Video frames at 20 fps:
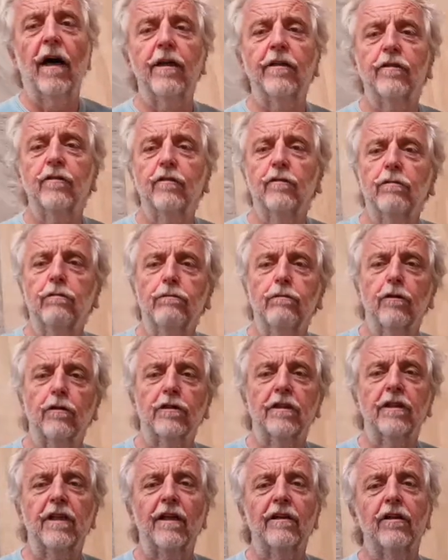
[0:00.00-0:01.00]
I
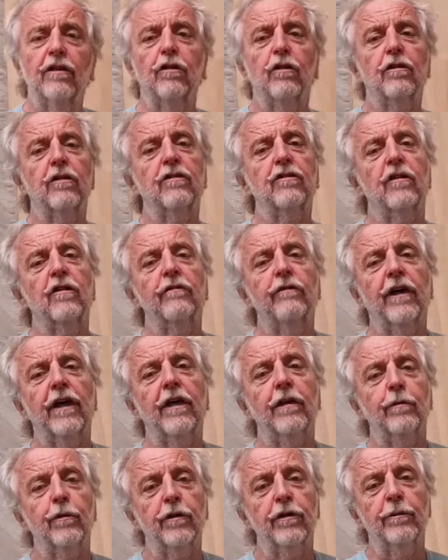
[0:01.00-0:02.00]
looked at other cookers
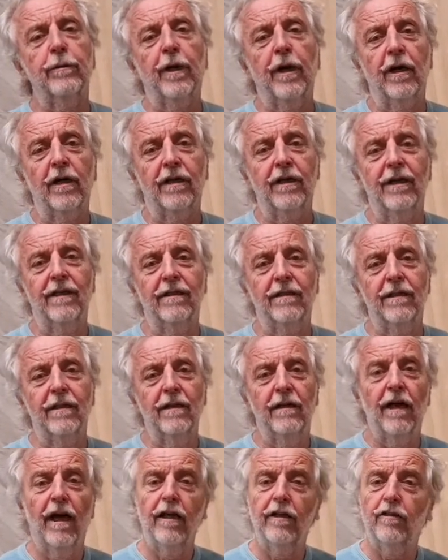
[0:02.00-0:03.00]
available on the market
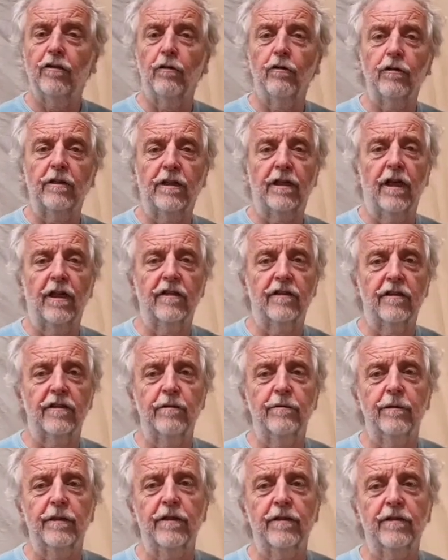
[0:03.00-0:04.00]
and talked to
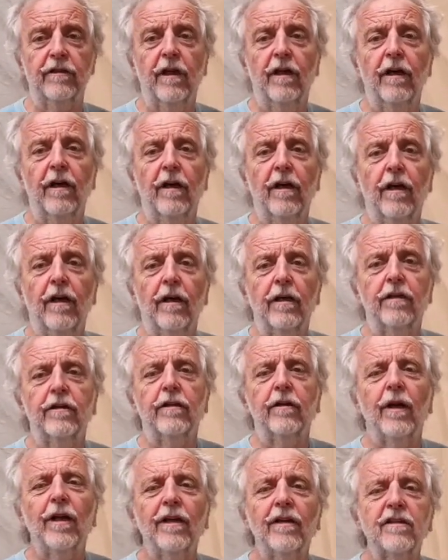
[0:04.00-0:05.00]
customers
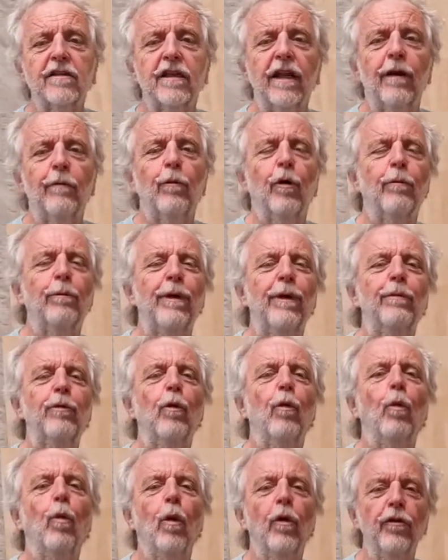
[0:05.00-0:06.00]
to understand what
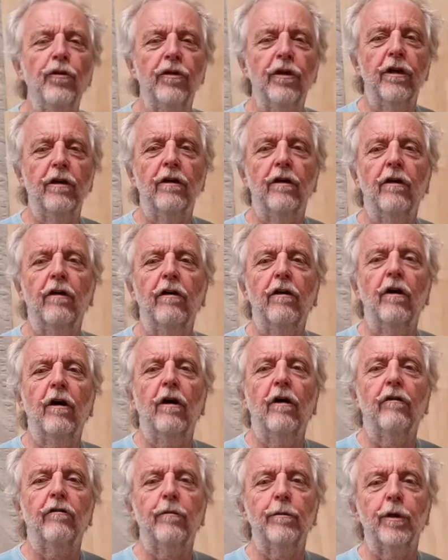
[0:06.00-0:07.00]
people wanted
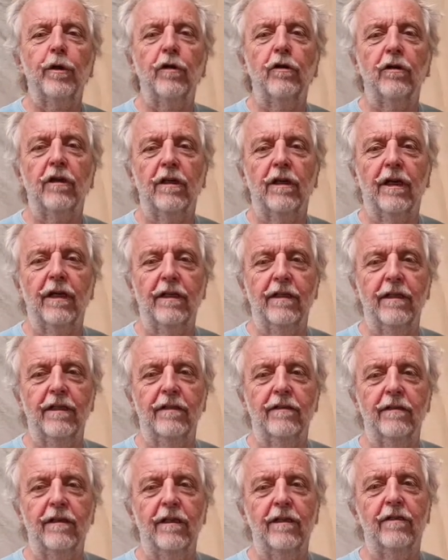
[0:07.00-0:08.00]
from a cooker like
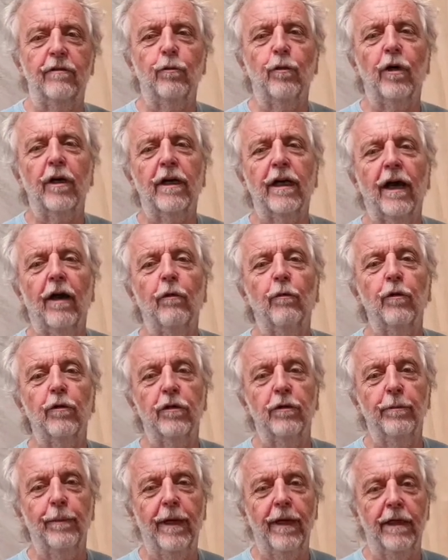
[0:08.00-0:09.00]
this and to work out
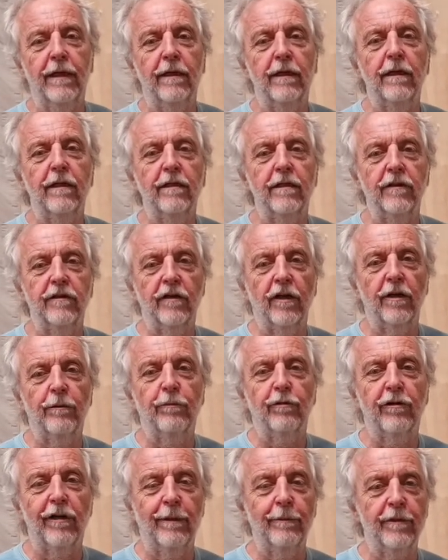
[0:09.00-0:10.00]
what the main design
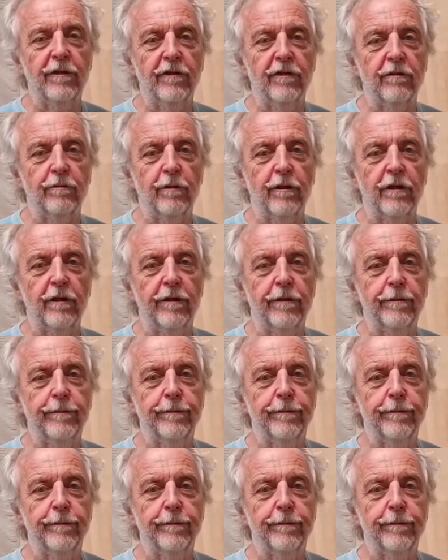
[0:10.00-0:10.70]
parameters were.